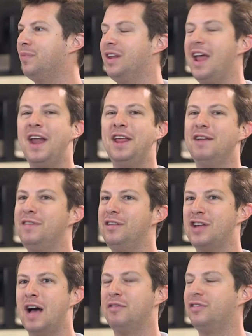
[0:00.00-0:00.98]
Did any of
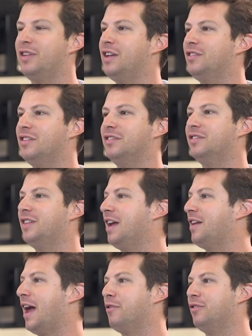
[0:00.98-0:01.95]
these conversations
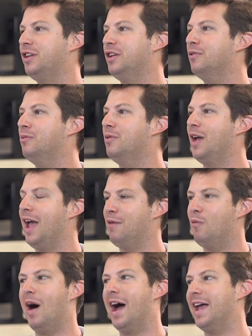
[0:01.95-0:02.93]
stand out to you,
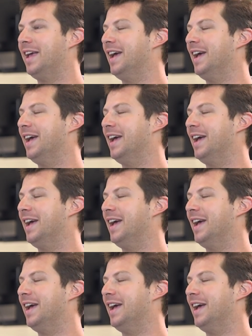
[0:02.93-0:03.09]
and why,